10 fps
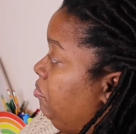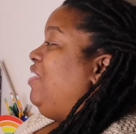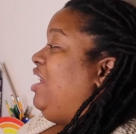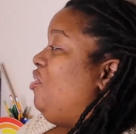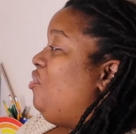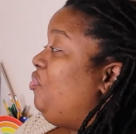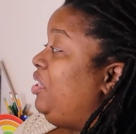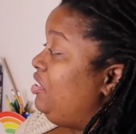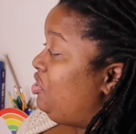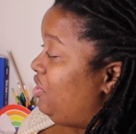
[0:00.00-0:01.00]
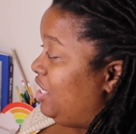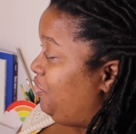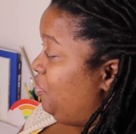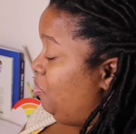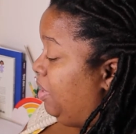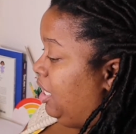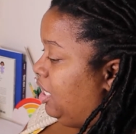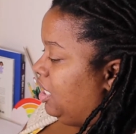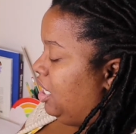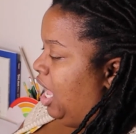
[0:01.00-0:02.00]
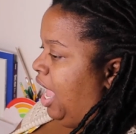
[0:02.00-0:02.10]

I have like a real stressful week,